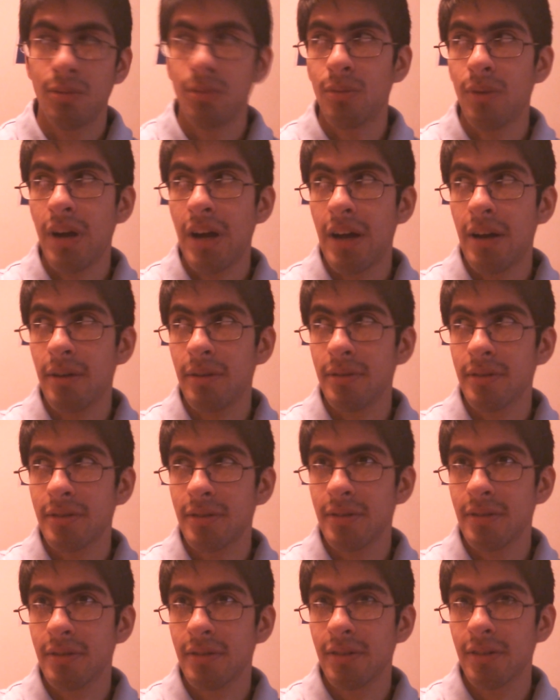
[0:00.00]
Wow.
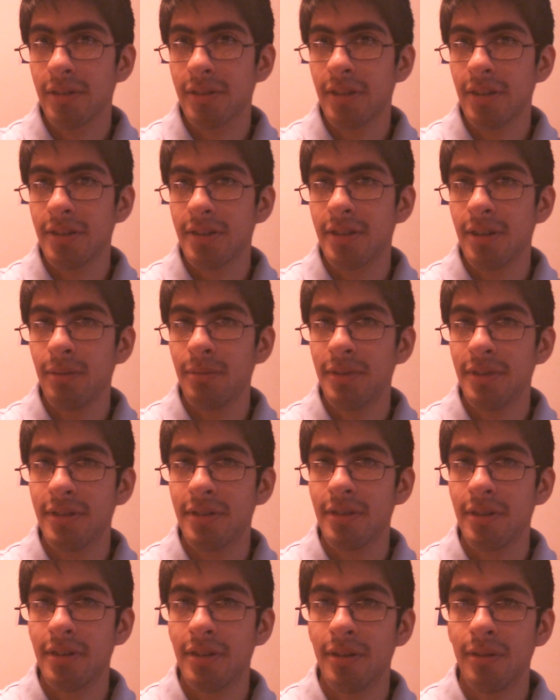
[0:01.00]
Looks like
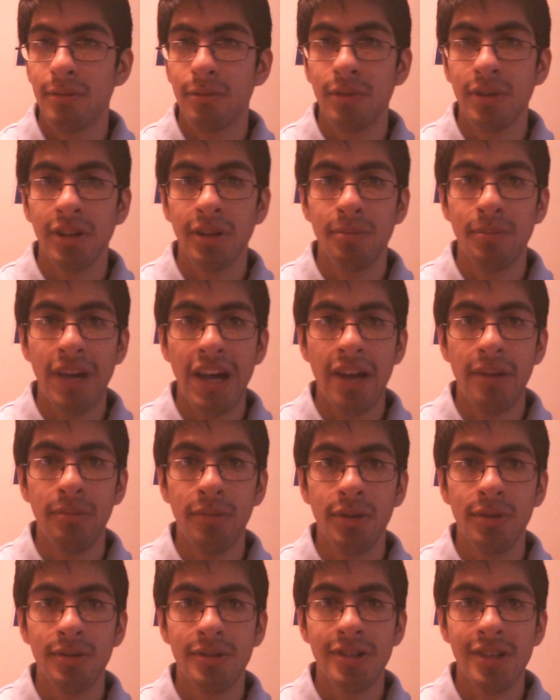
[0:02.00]
someone's in a really bad
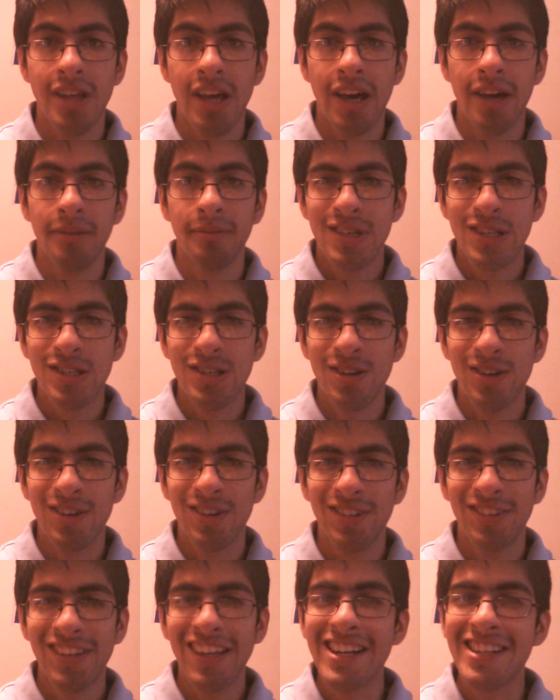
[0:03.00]
mood today.
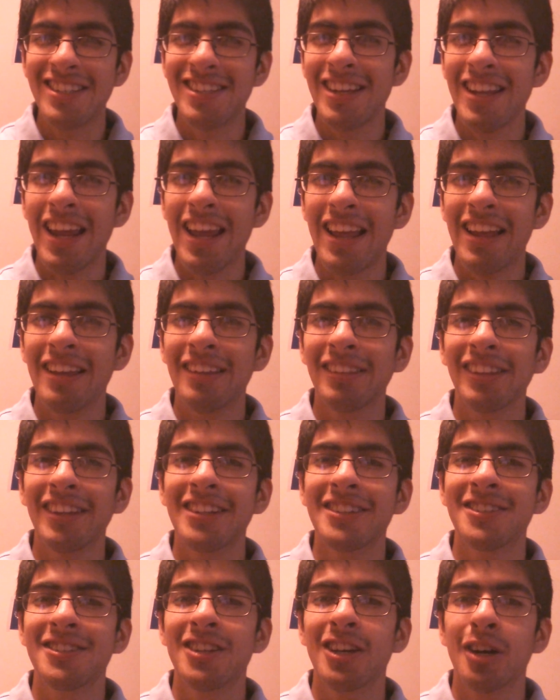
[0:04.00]
So that is it,
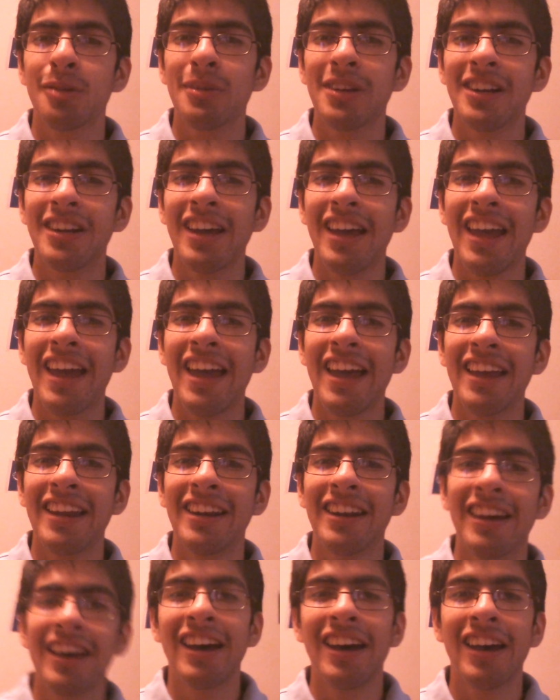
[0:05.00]
ladies and gentlemen.
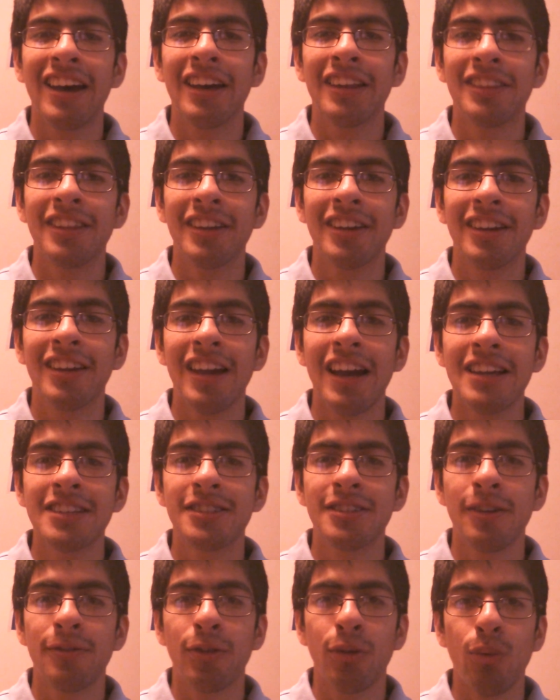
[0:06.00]
And uh, thank you
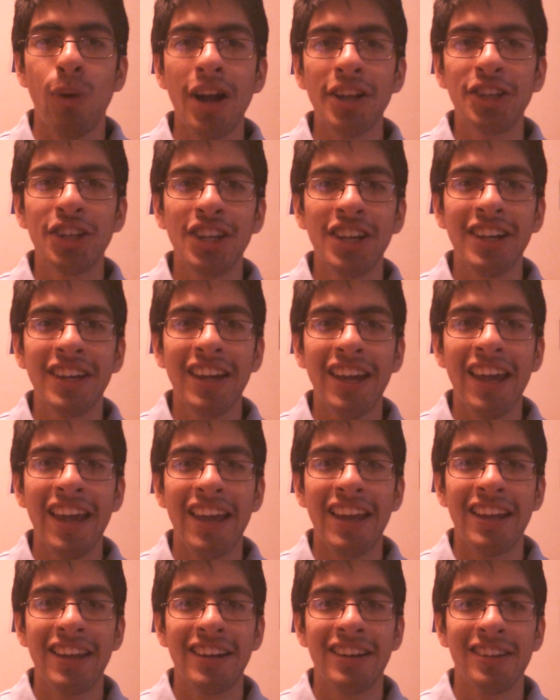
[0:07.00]
guys uh, for watching.
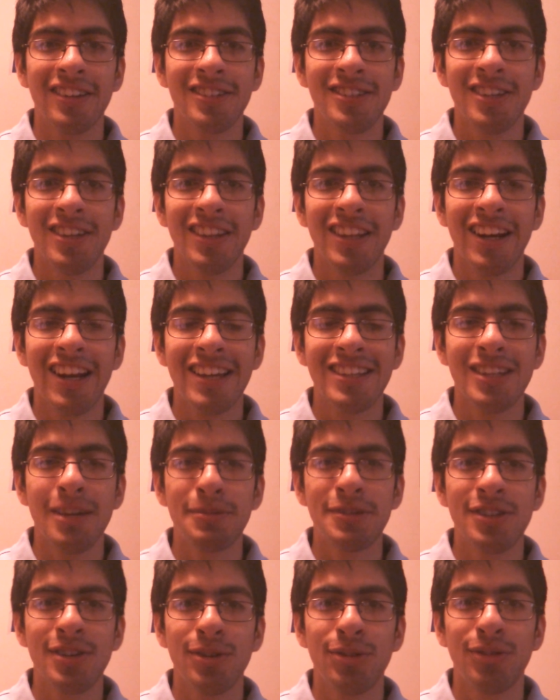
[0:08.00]
And I'll see you in the next
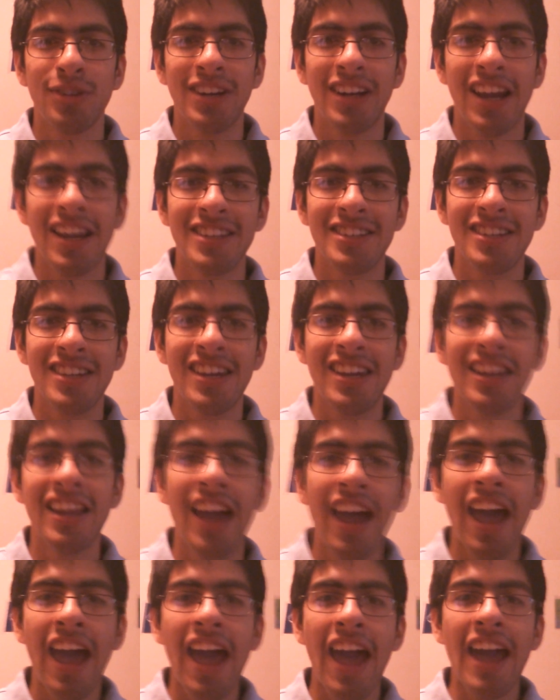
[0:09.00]
episode, 319.
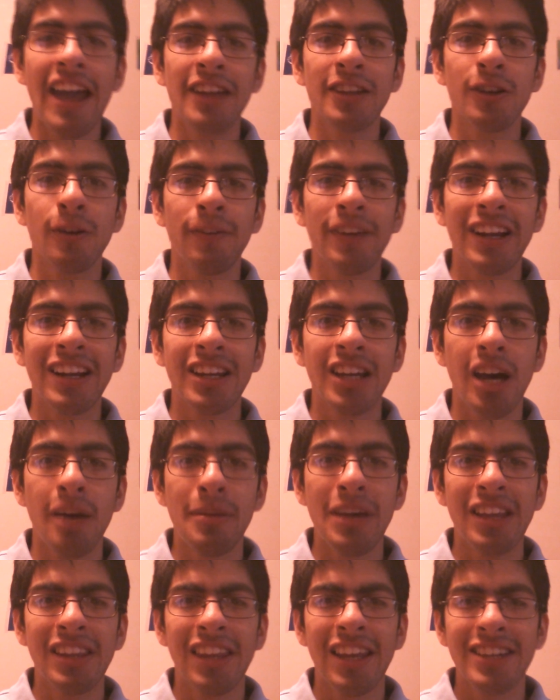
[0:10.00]
And don't forget to
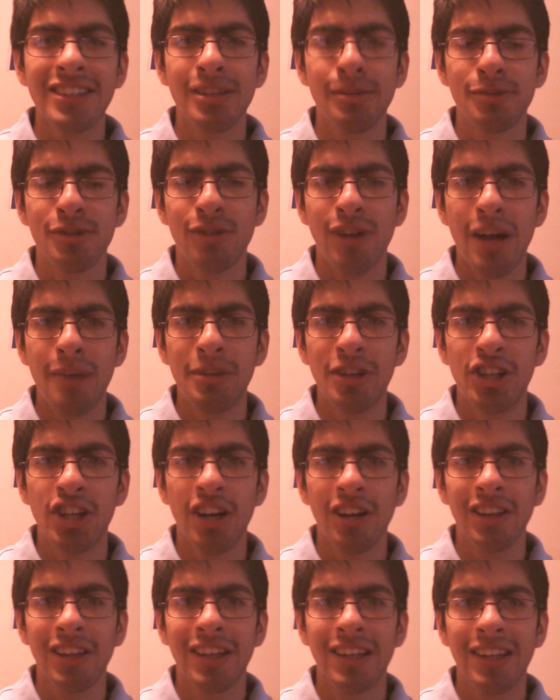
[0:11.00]
comment, like, subscribe, and
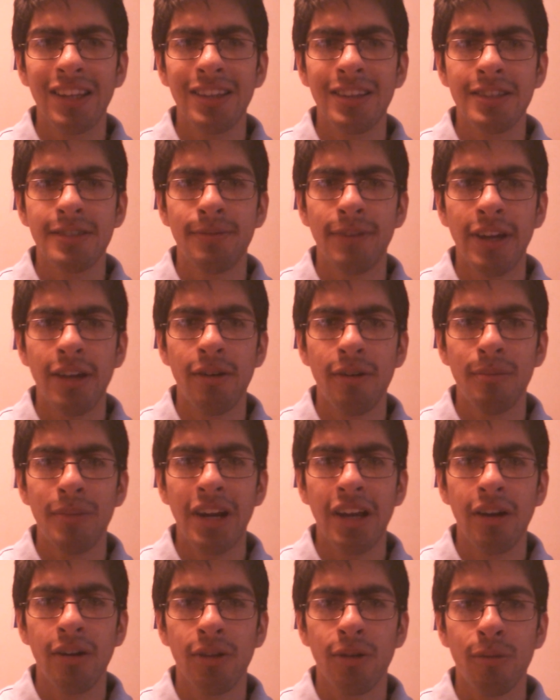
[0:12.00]
share legally this video and
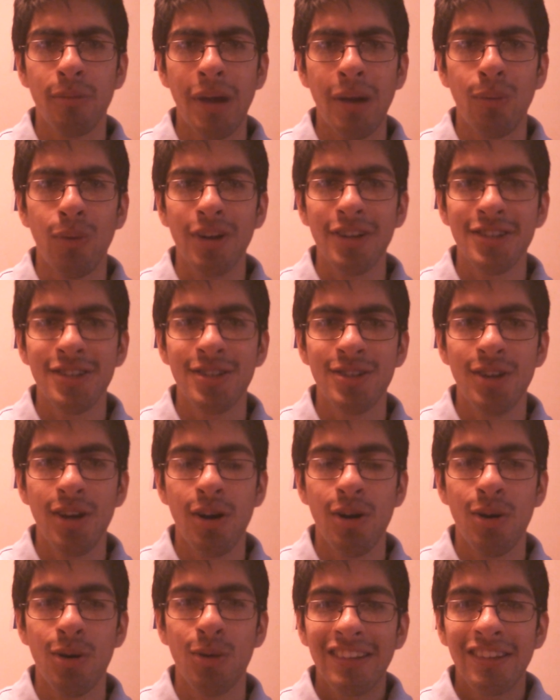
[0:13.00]
many other of my works.
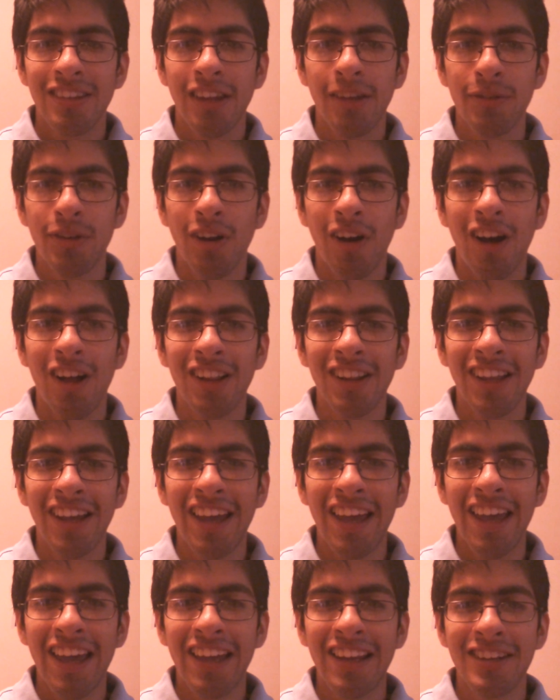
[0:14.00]
So love you all.
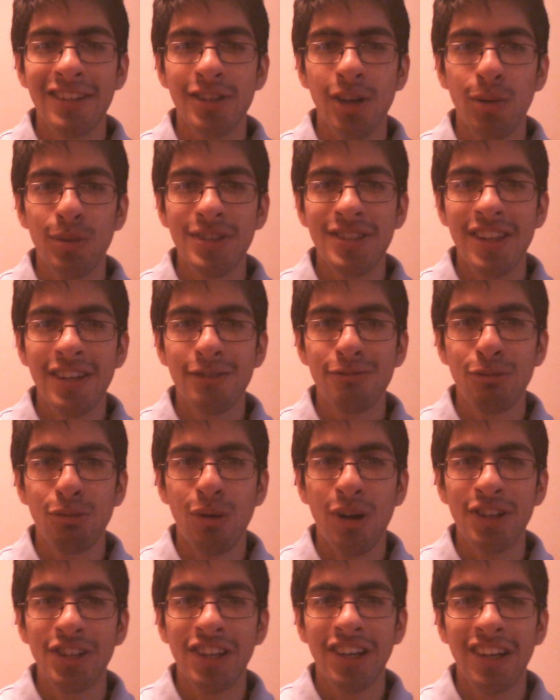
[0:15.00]
And as always, thanks for
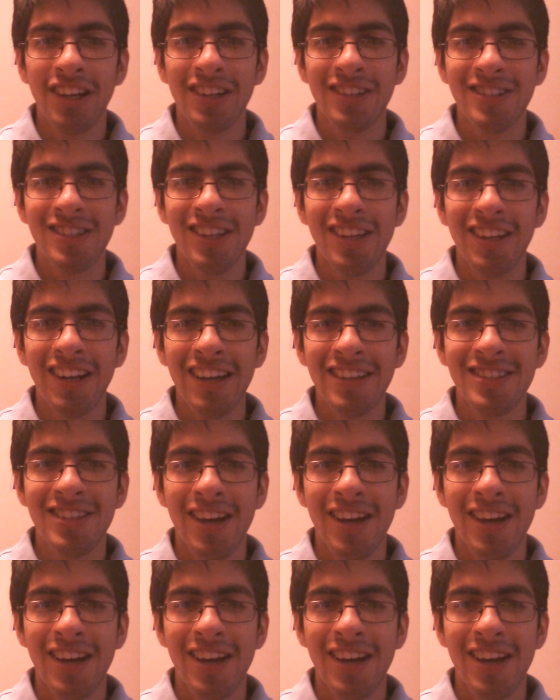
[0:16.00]
watching. And I'll see you next